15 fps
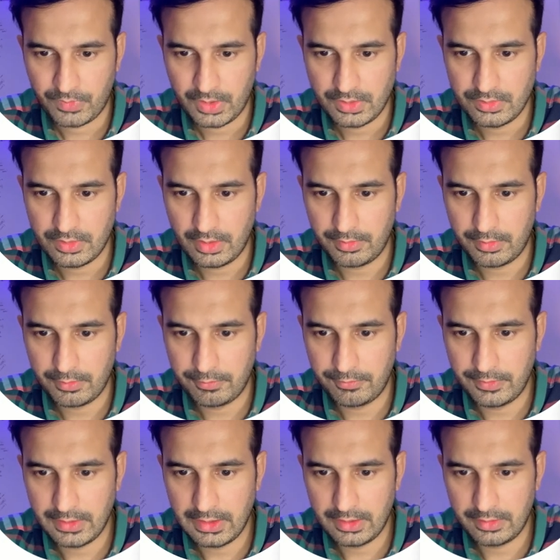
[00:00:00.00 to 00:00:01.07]
So I have to
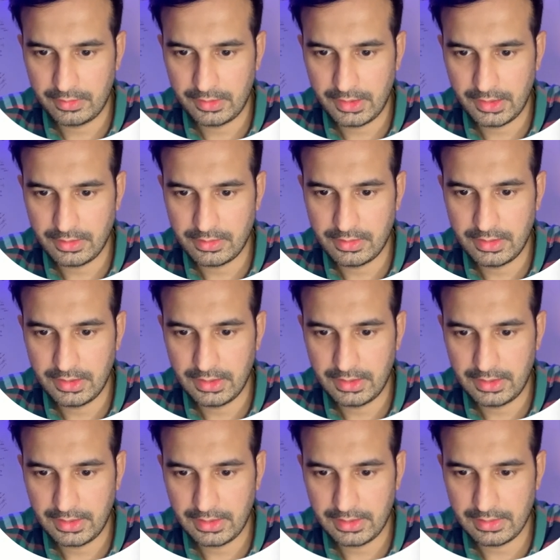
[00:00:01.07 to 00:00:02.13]
fill in these
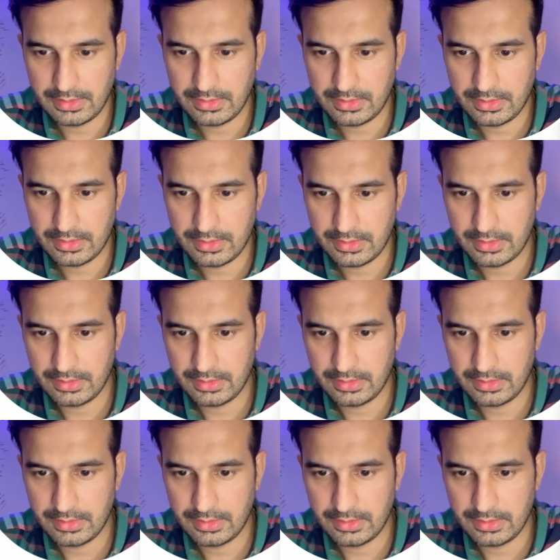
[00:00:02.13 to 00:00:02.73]
details.